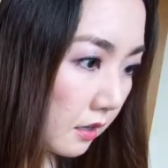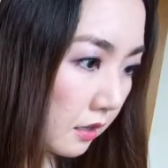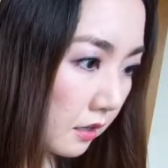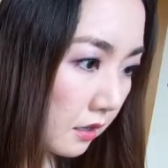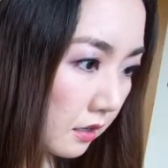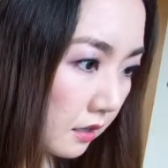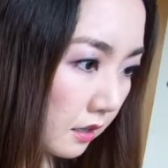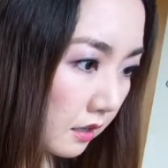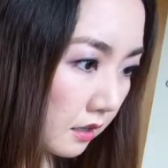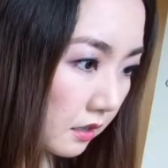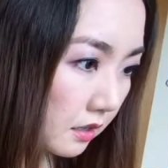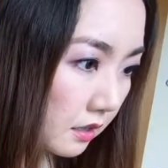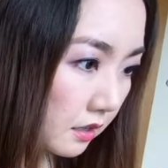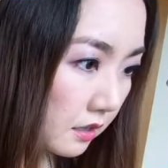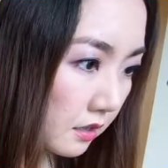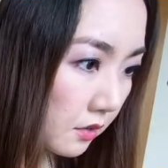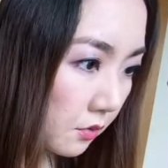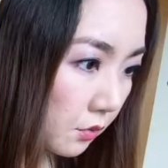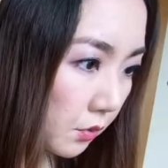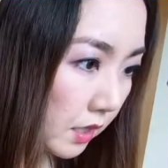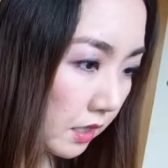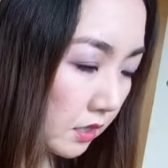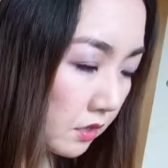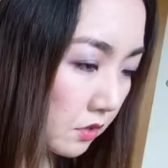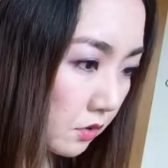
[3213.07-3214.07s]
can't hear the
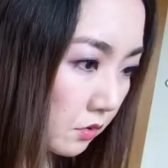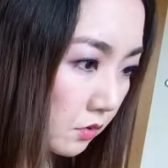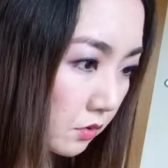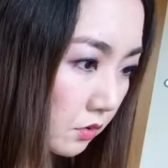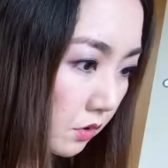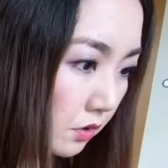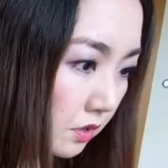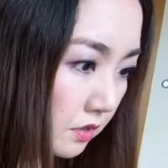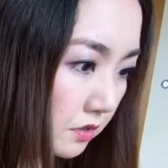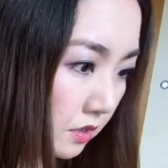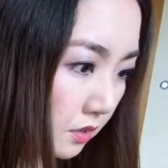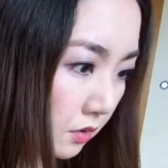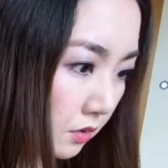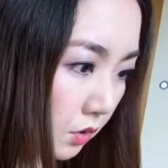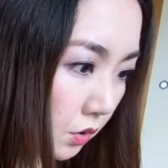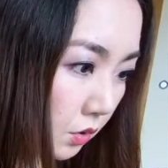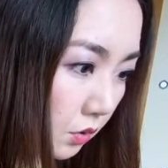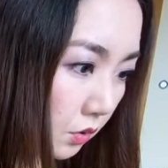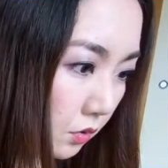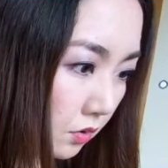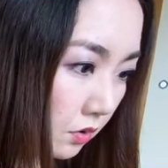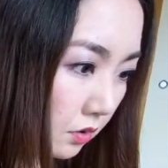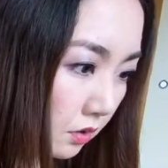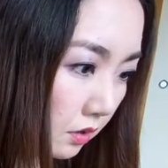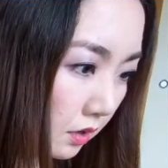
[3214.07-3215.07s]
wind, no noise.
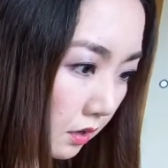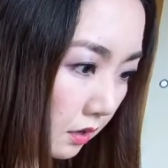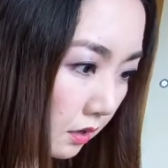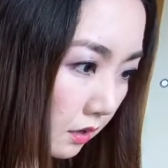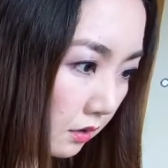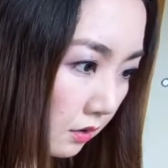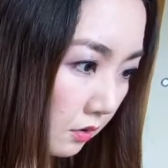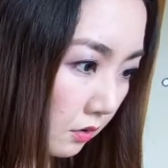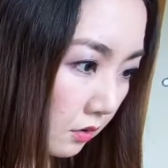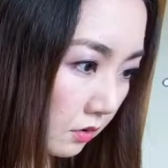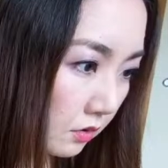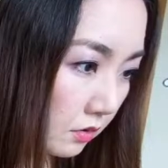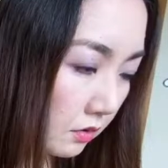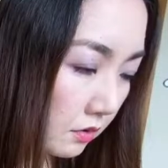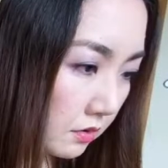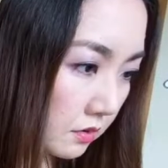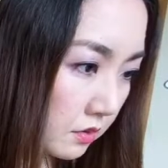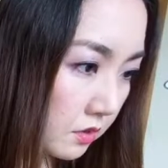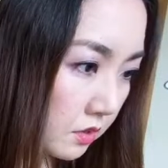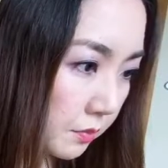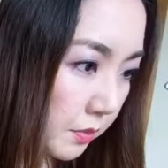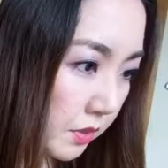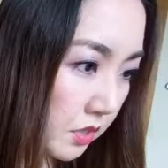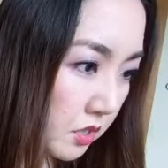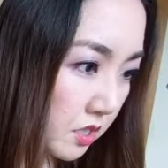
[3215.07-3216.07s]
Cool. Oh,
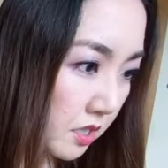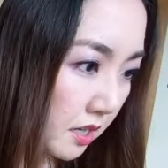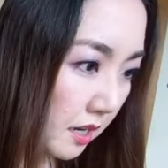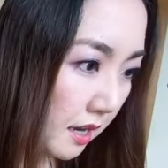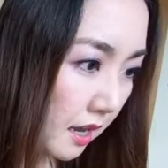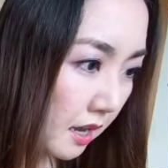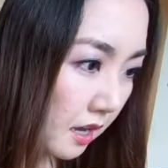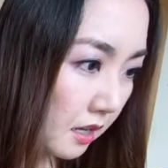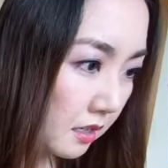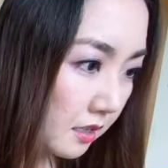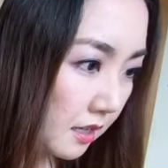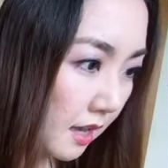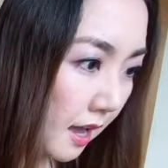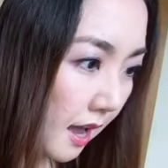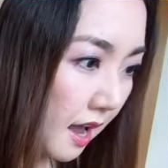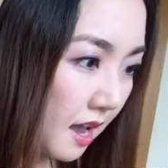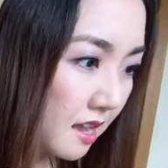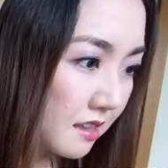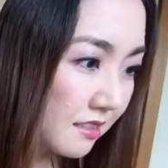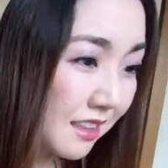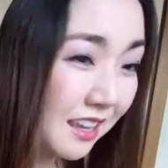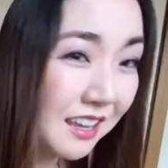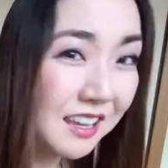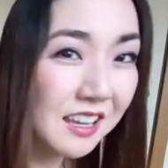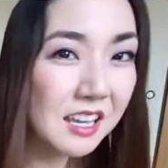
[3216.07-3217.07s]
super chat! Yay!
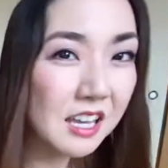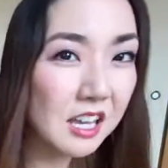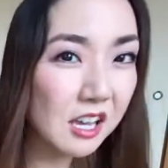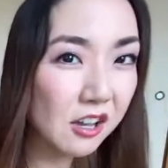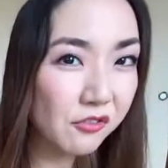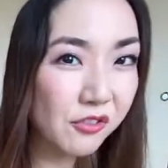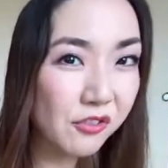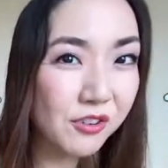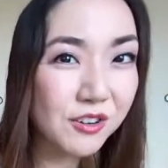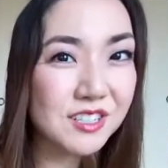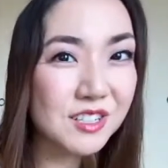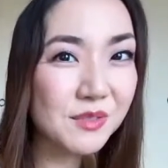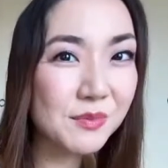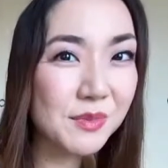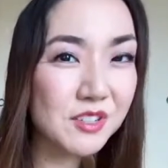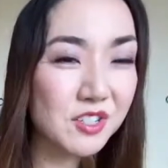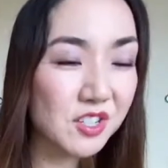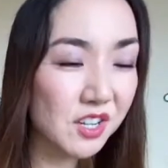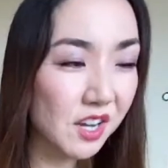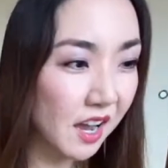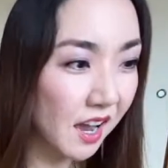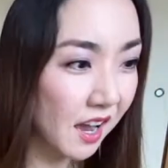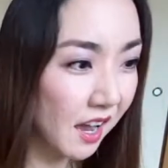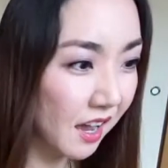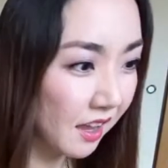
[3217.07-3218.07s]
Thank you for your super
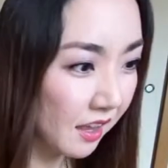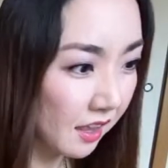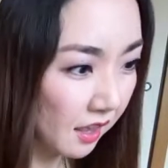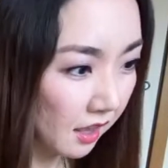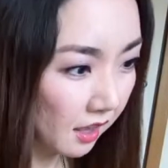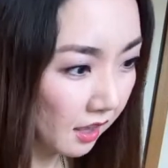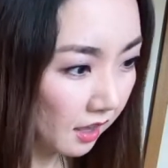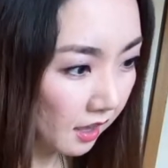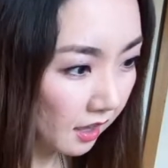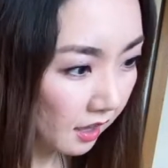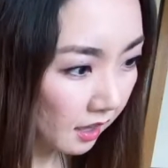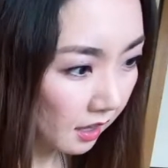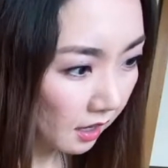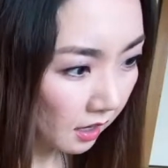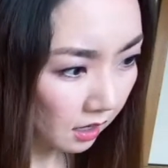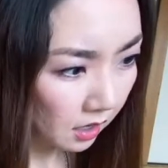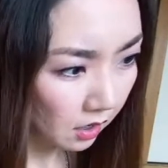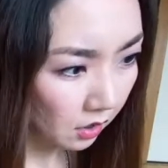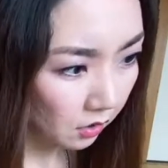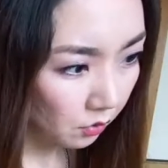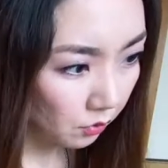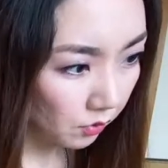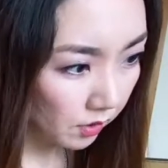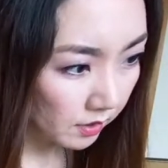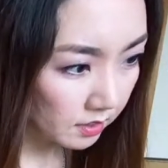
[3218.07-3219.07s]
chat.
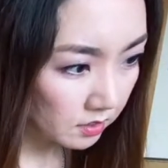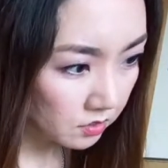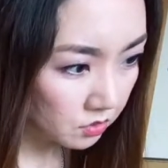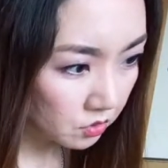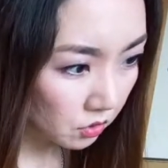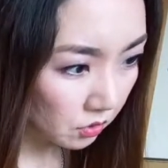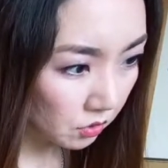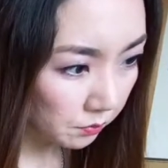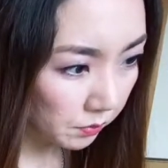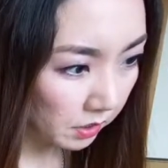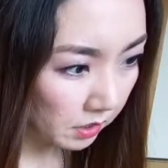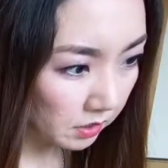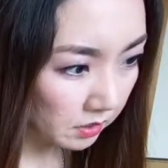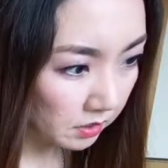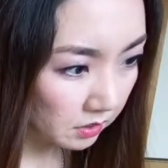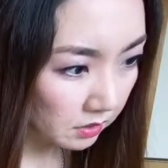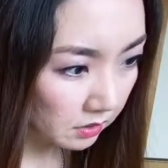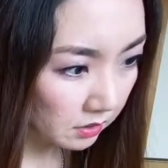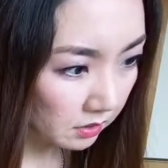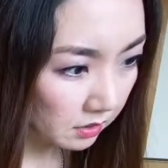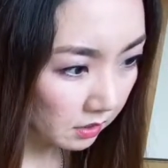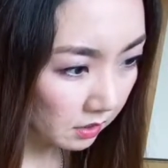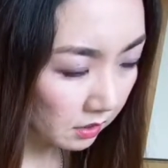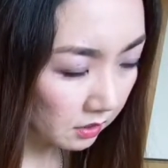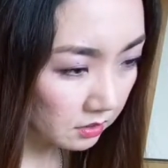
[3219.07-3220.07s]
What is your
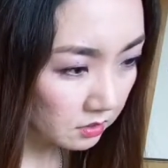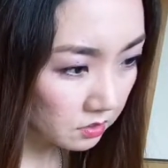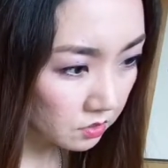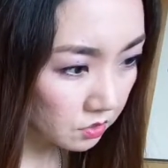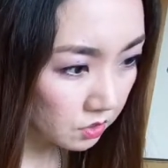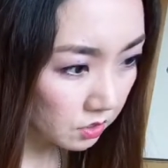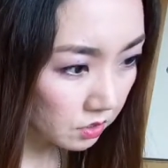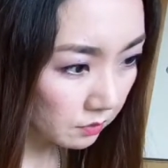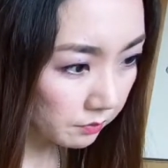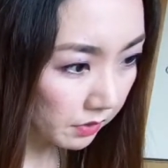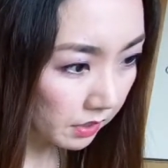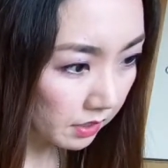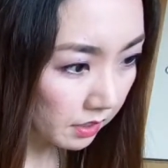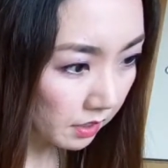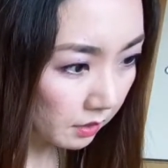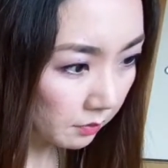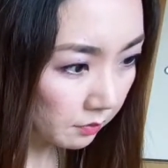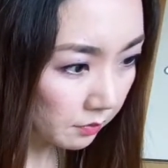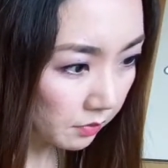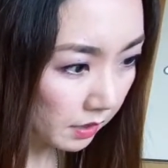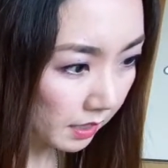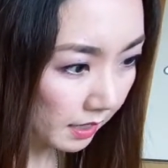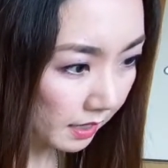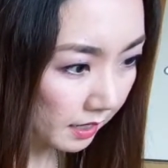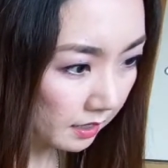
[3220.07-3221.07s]
opinion on Germany?
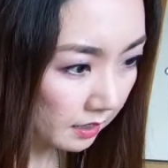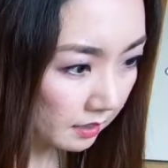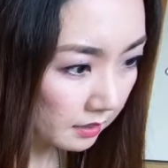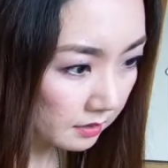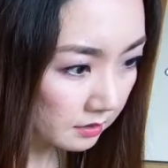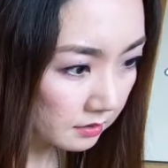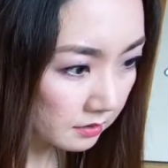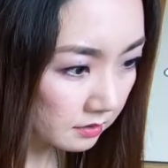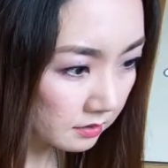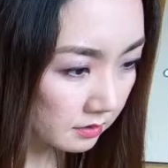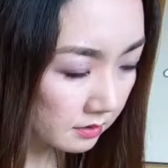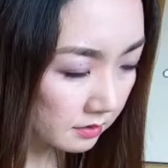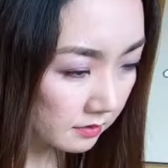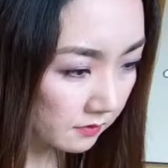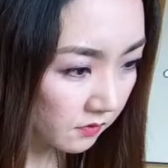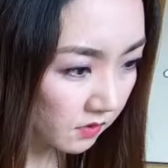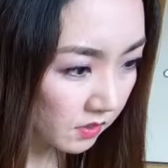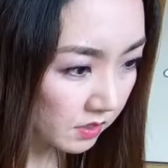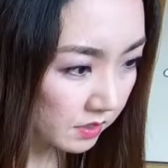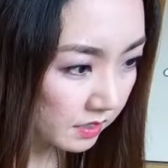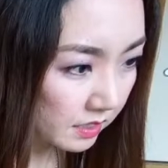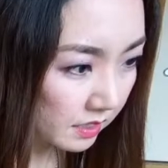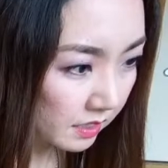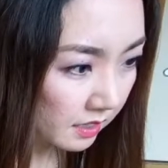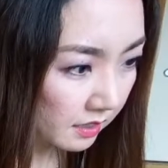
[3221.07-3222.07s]
Plans to
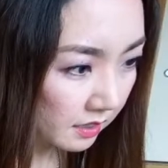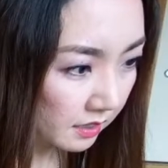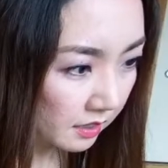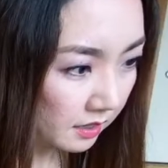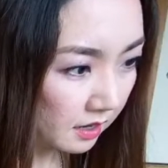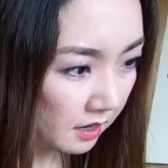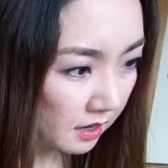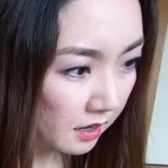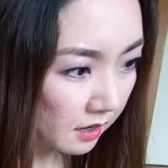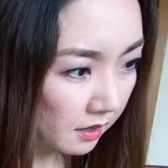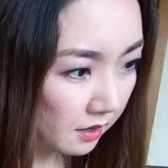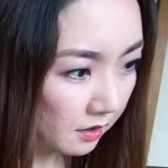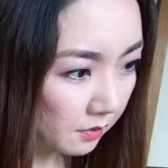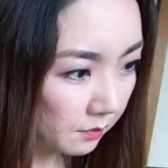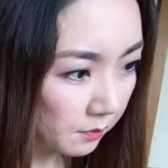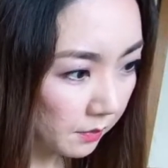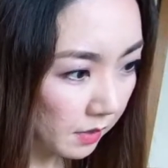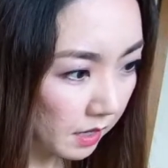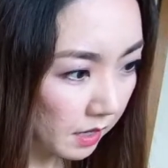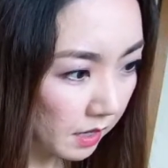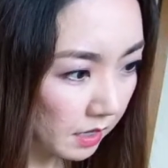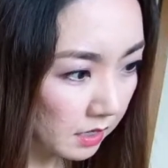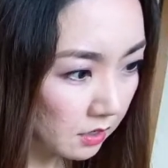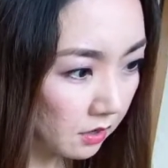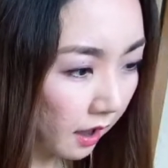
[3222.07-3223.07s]
visit?
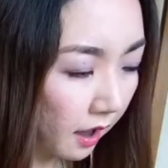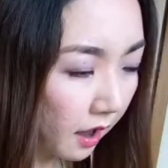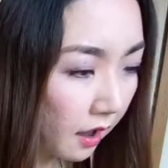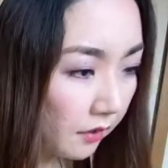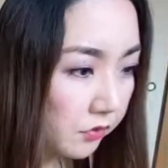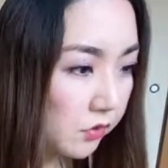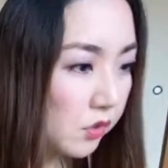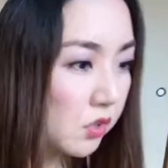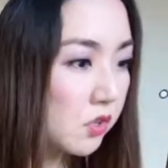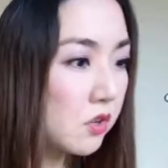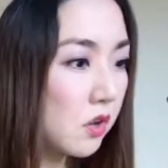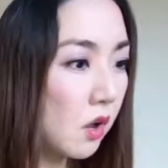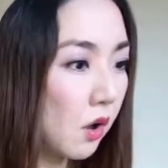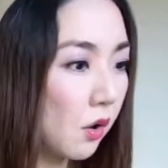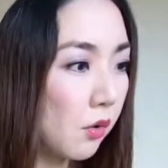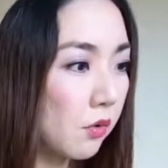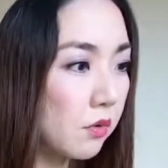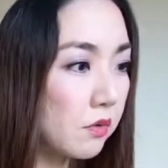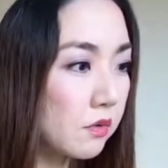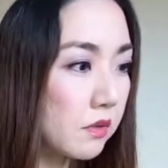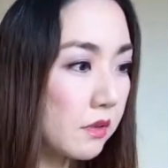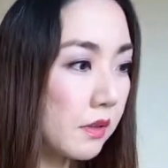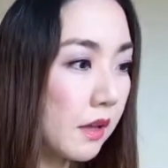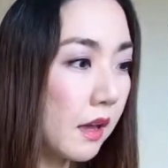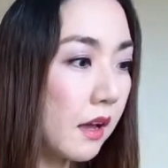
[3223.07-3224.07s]
Man, you have to
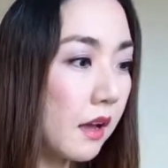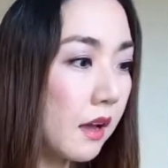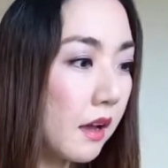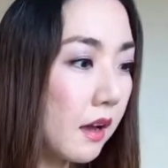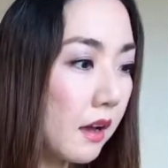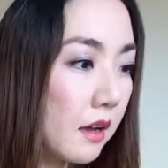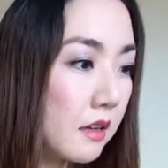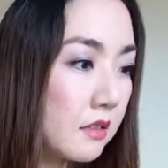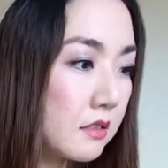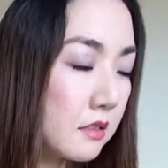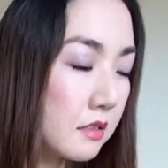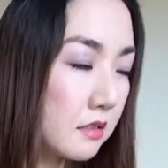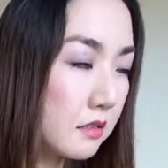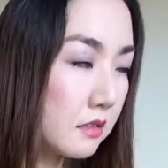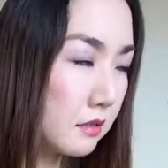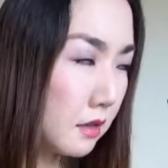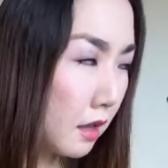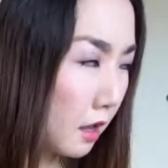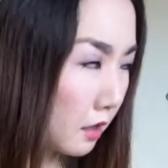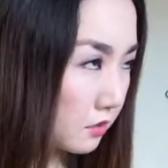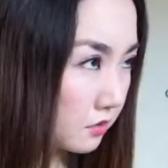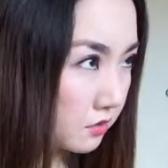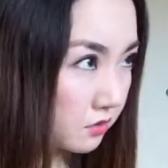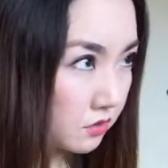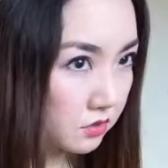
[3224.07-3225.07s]
know that
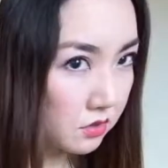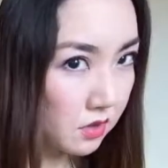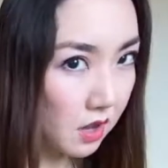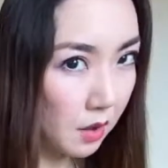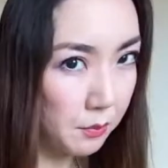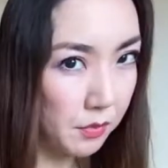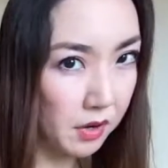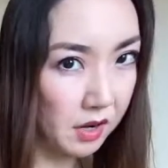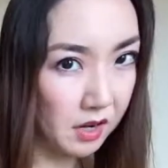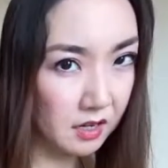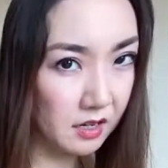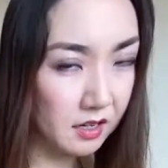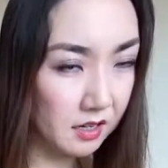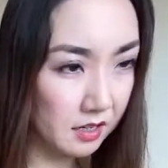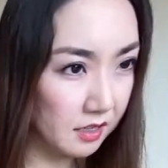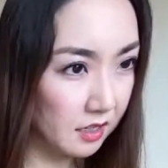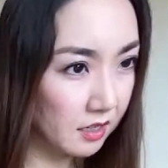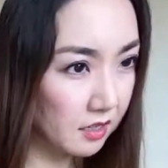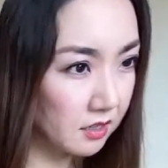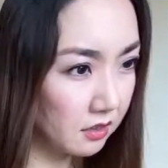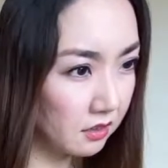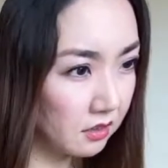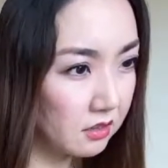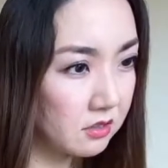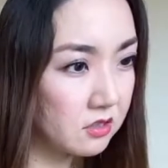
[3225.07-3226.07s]
next to American
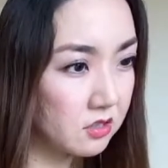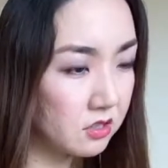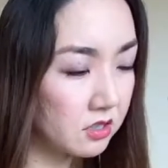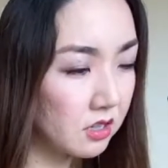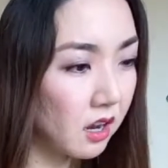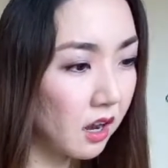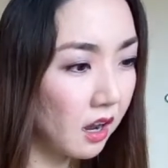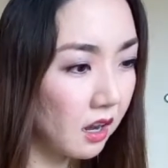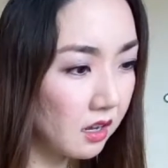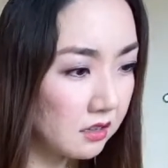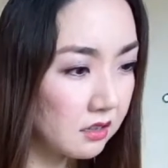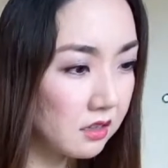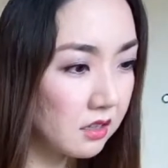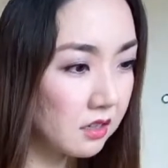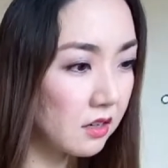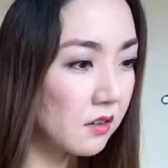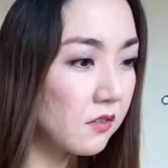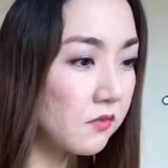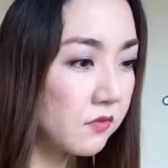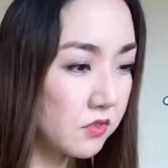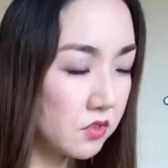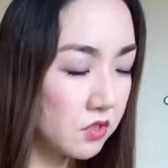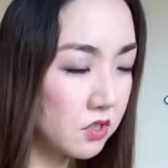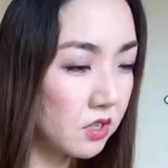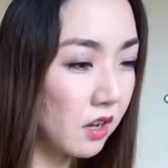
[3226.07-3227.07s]
English, I love